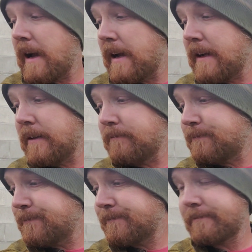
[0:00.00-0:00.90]

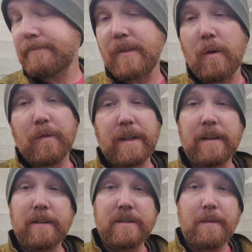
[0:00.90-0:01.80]
um,
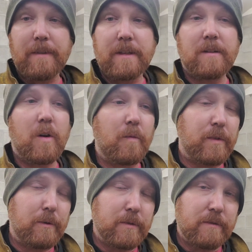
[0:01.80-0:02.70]
hopefully you learned something.
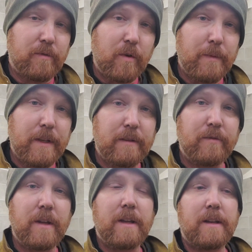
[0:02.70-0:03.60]
Hopefully it was
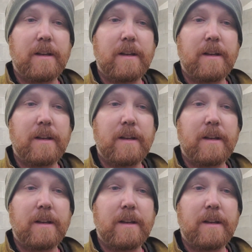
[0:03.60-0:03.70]
informative.